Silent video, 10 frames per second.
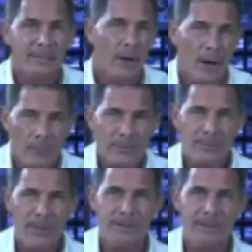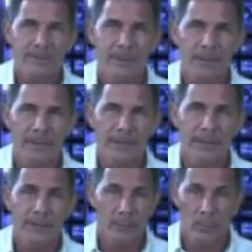It's our
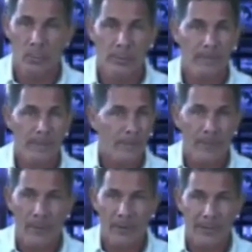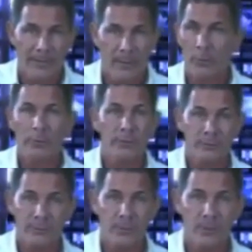responsibility through word of mouth marketing, the
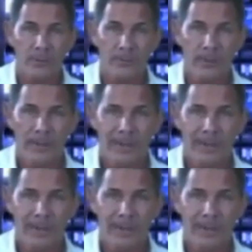oldest form,